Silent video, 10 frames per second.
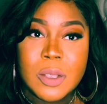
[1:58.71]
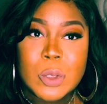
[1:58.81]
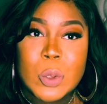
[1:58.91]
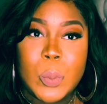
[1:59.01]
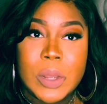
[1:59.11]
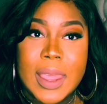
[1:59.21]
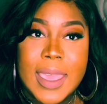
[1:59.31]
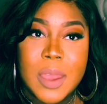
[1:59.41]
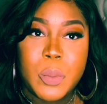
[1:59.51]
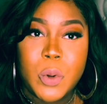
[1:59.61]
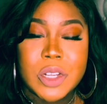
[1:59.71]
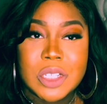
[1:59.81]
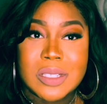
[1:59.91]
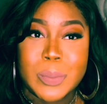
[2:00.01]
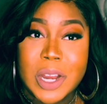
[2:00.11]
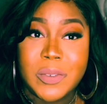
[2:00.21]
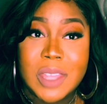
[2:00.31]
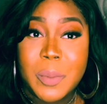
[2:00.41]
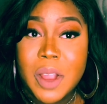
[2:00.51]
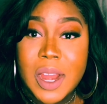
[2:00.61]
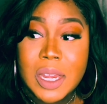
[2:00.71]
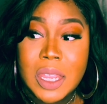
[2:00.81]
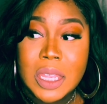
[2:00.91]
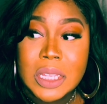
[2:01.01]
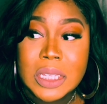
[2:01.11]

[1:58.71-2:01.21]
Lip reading: to plan Portia's birthday party.